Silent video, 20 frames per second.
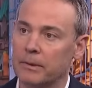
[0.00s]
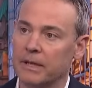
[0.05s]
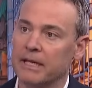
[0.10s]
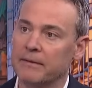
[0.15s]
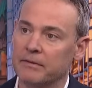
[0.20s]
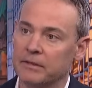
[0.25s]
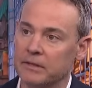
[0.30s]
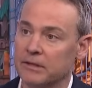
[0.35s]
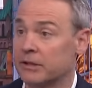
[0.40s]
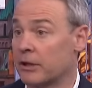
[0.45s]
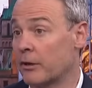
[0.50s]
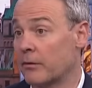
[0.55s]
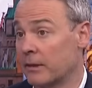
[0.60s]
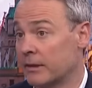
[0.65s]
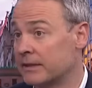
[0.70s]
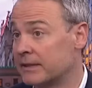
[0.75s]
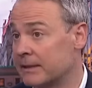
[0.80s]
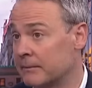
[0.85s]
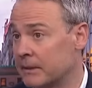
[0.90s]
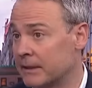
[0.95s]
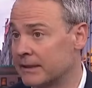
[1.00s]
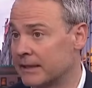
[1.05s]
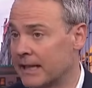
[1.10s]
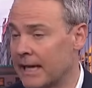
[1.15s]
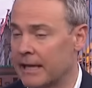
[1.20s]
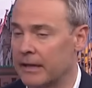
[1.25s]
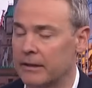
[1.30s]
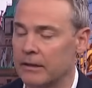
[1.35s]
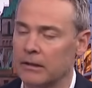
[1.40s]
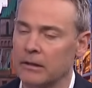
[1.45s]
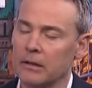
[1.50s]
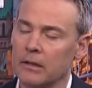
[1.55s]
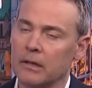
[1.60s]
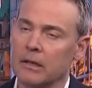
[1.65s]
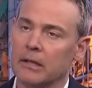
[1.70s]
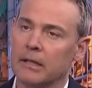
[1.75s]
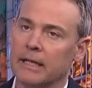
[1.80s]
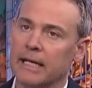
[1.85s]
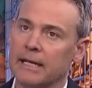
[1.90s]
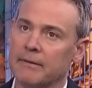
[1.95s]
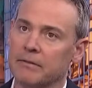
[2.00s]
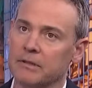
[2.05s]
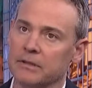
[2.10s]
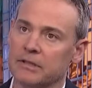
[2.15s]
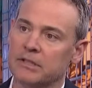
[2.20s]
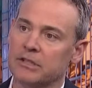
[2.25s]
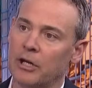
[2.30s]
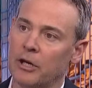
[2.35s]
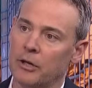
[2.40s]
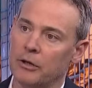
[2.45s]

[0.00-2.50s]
But even so, and similar to Canada, it's